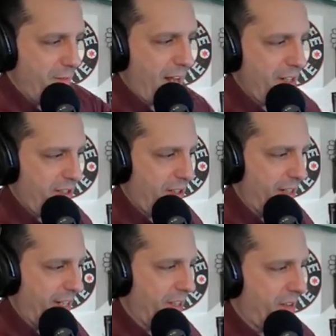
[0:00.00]

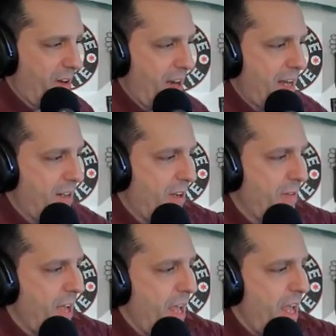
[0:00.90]
necessarily cut their hand off,
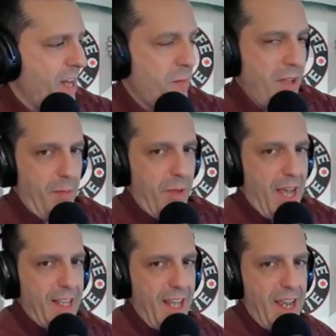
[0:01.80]
hit them on the
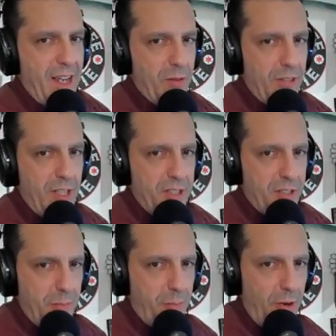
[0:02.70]
back of the hand with this,
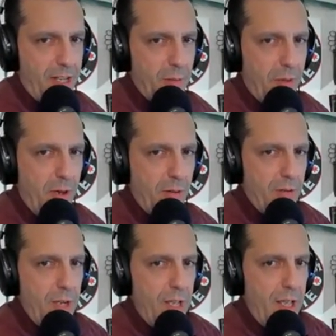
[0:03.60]
you break the
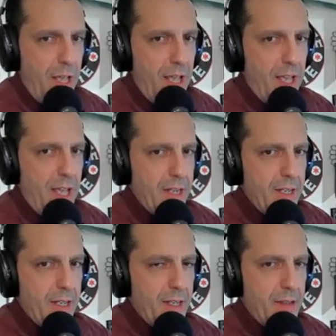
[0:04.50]
bone, and
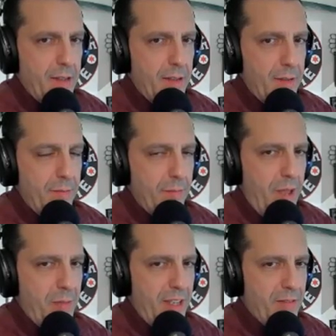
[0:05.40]

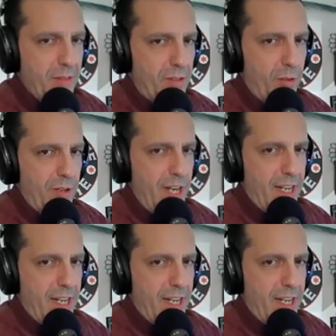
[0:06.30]
maybe even create a